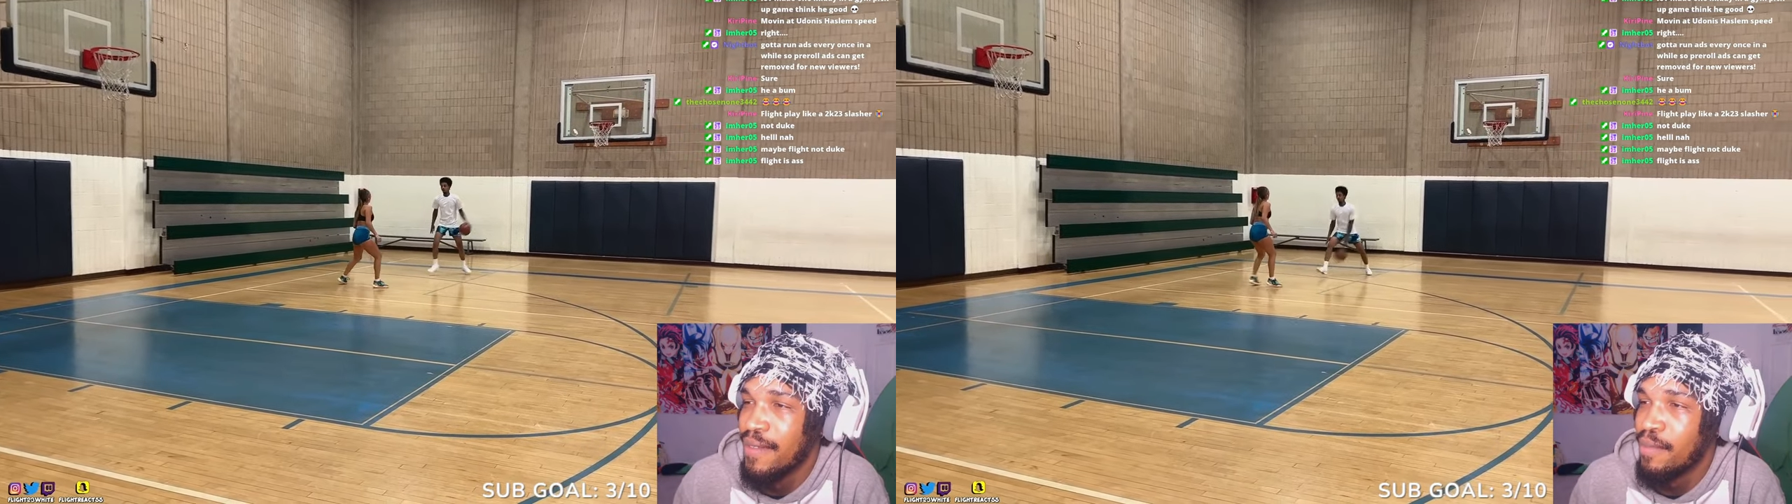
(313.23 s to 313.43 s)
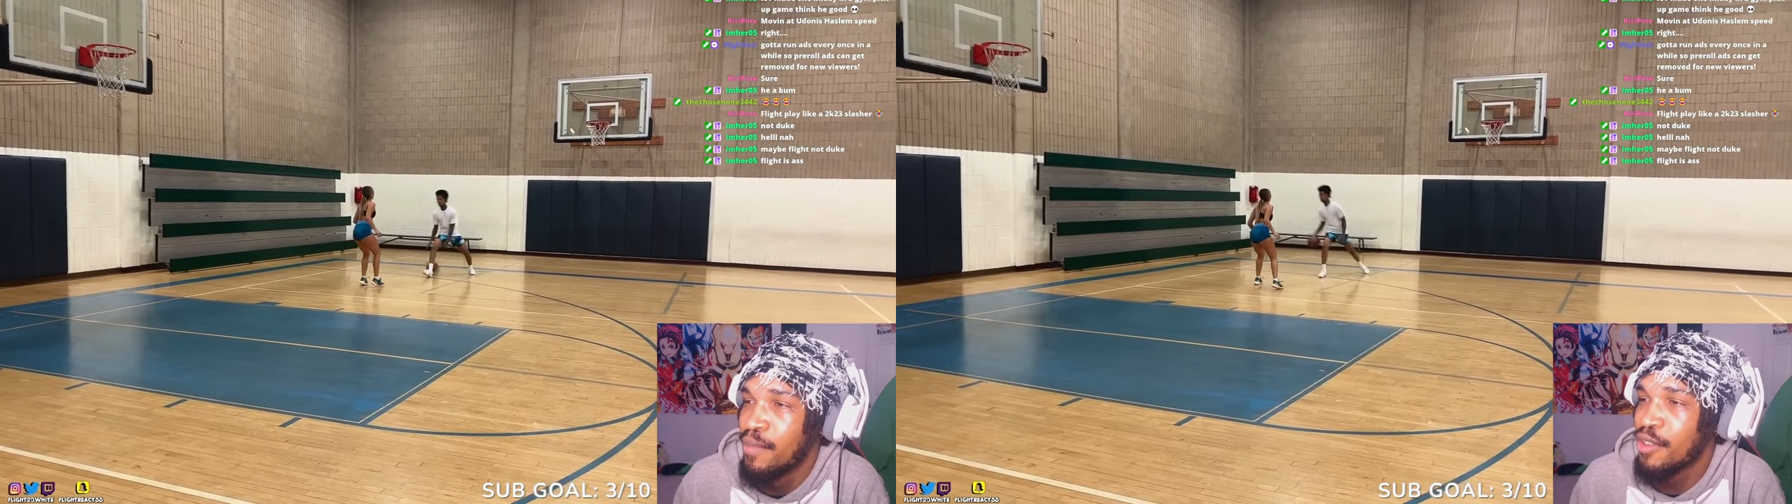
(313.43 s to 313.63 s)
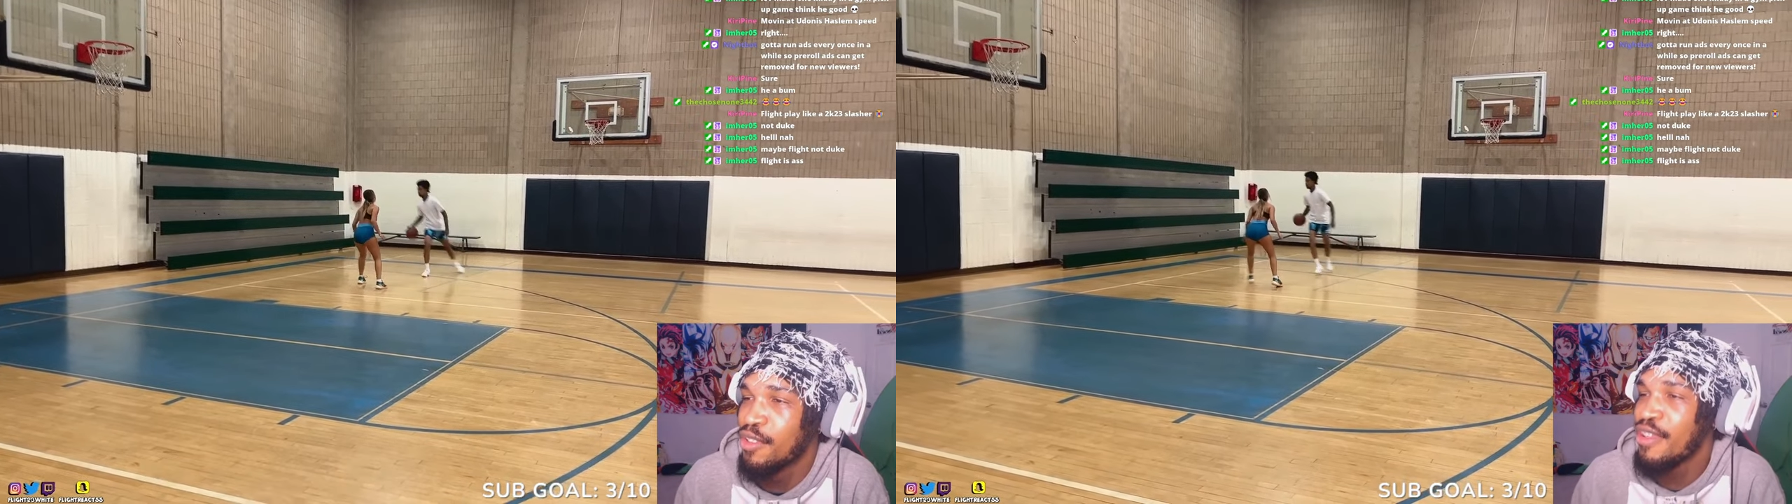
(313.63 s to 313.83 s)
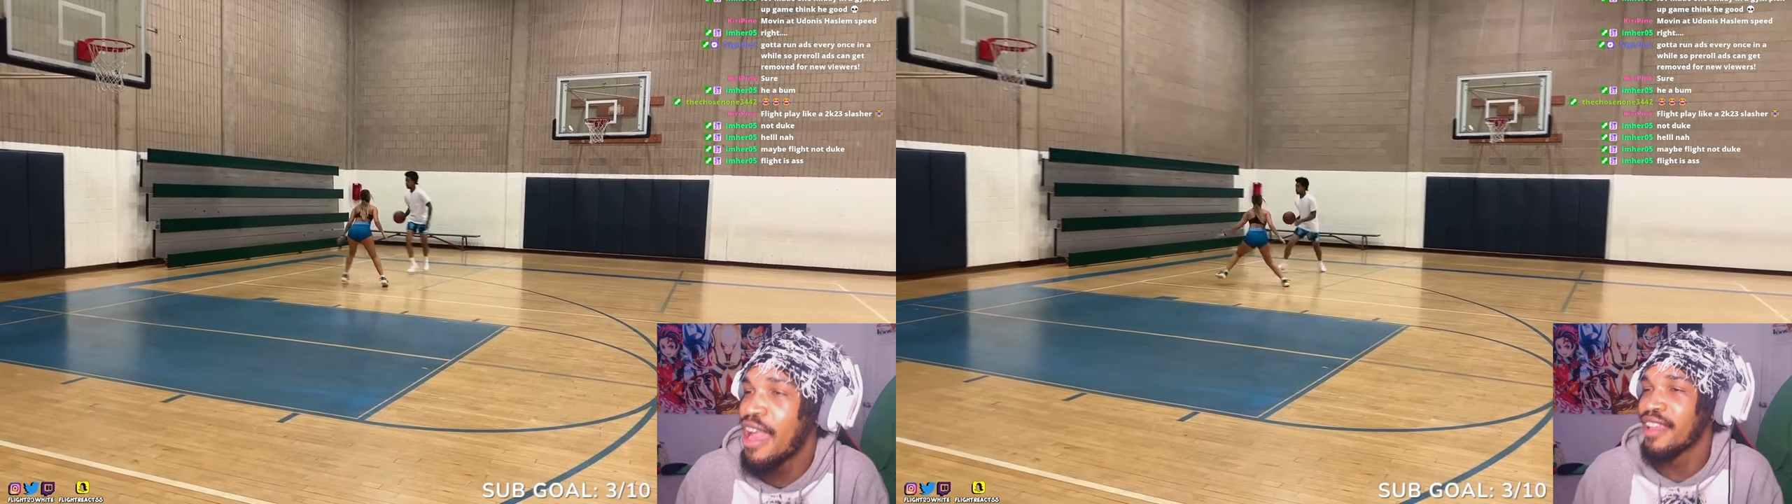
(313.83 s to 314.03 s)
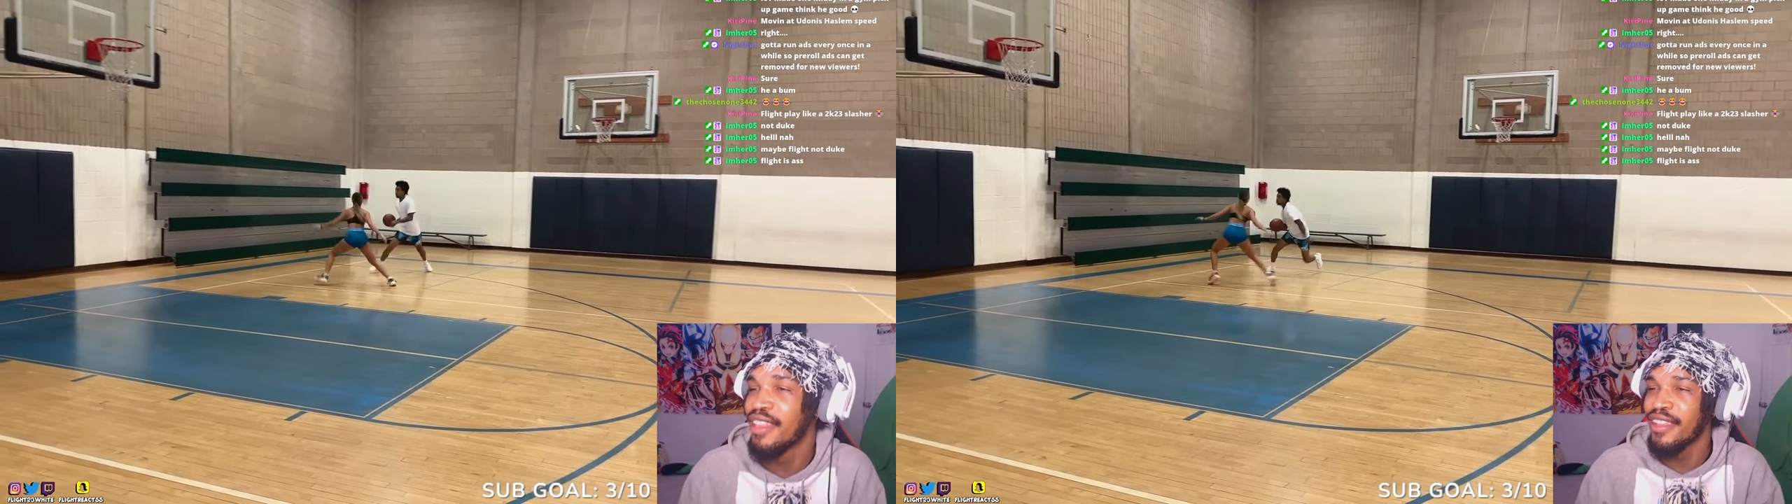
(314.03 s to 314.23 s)
Bro, you got
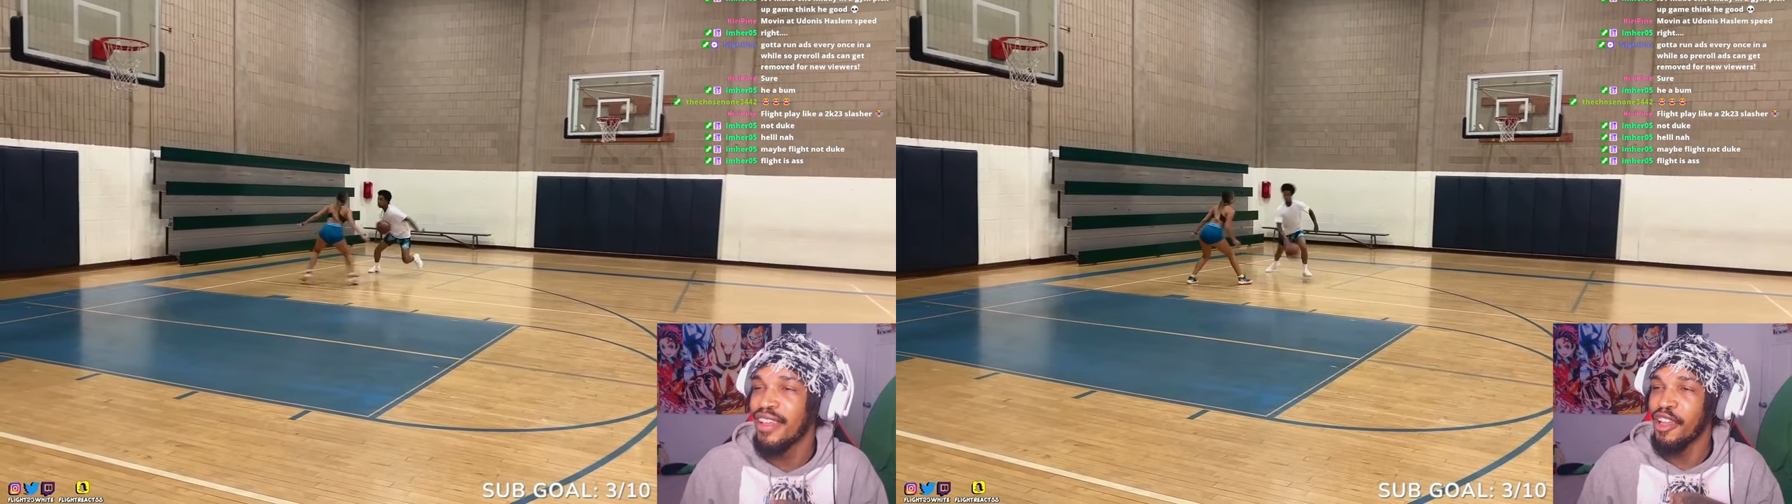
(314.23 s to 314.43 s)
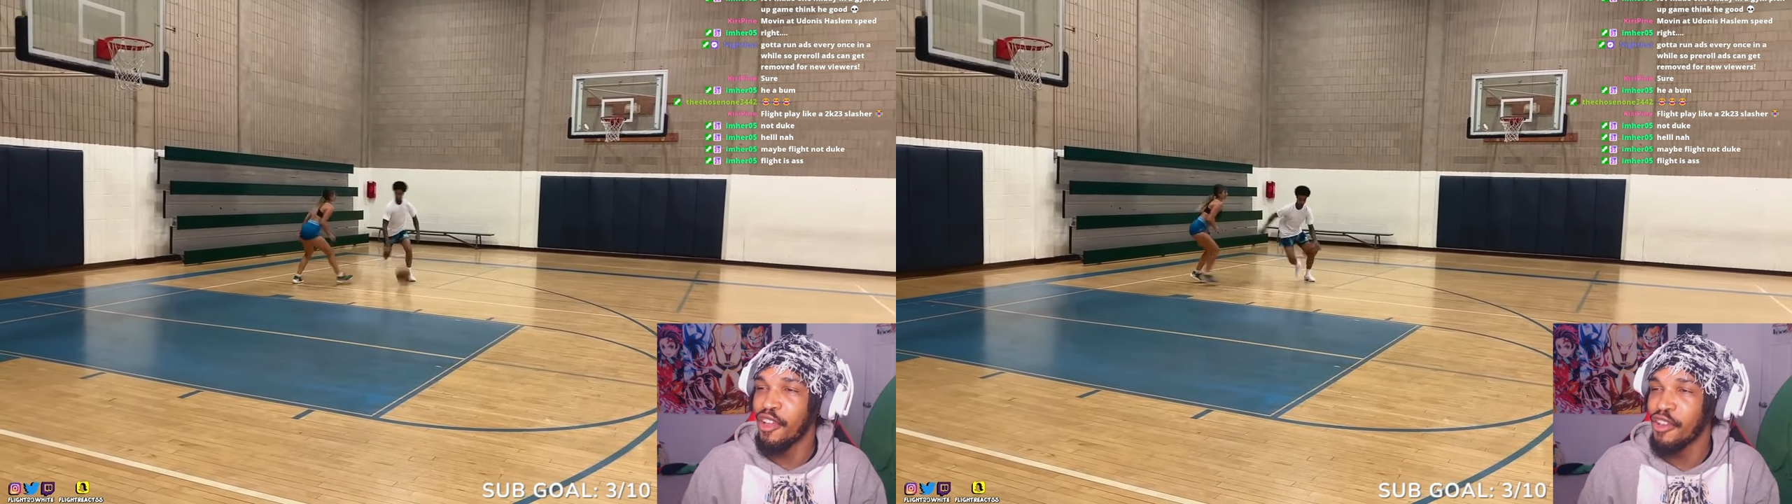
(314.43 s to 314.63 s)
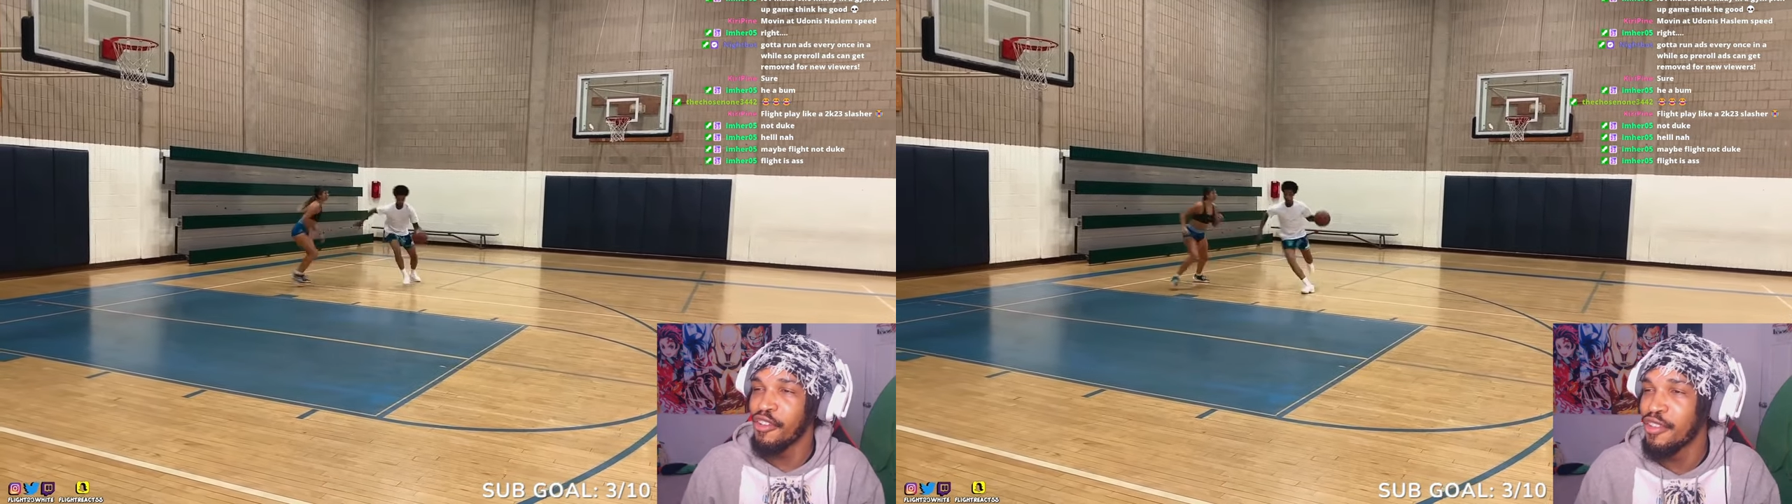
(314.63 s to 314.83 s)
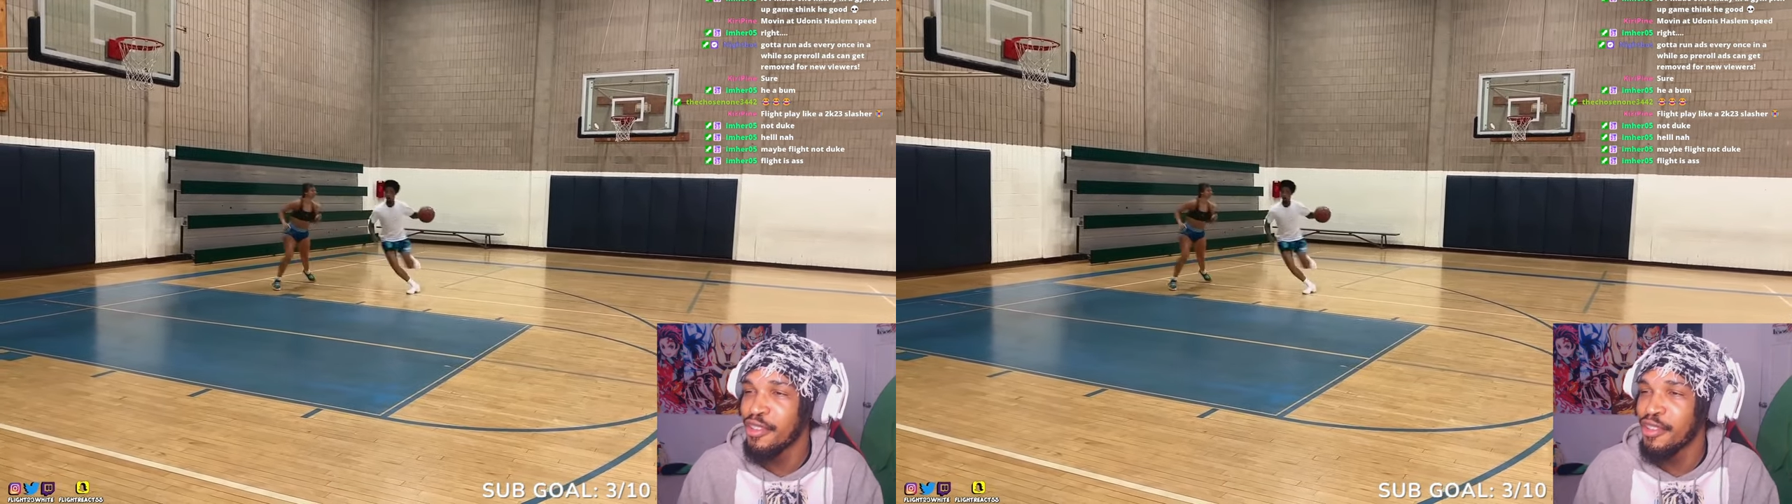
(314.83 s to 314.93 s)
a girl on